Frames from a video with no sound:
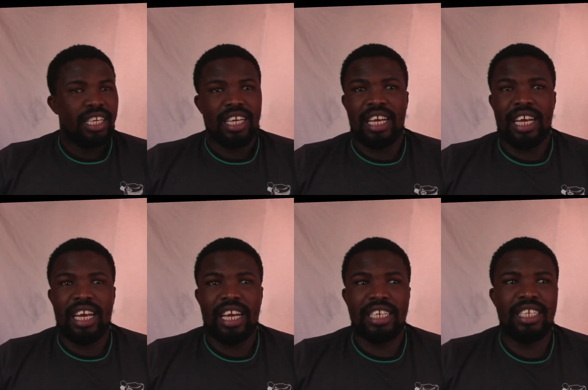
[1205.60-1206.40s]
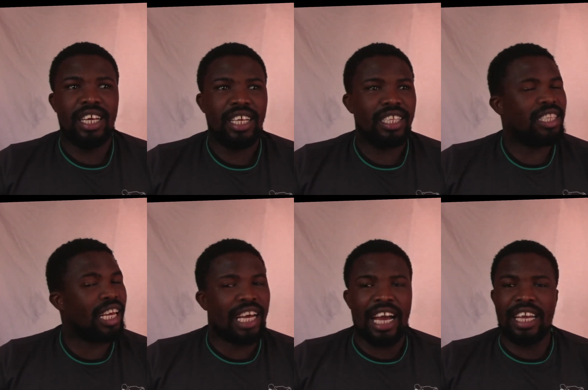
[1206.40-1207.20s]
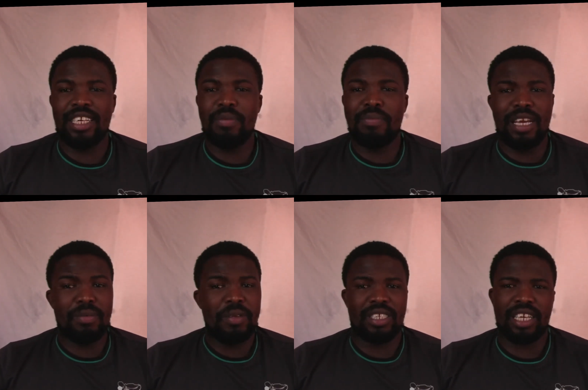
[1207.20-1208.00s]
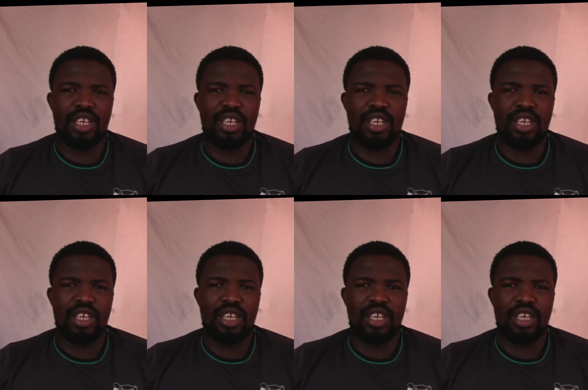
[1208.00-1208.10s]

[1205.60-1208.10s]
And the guy made me say,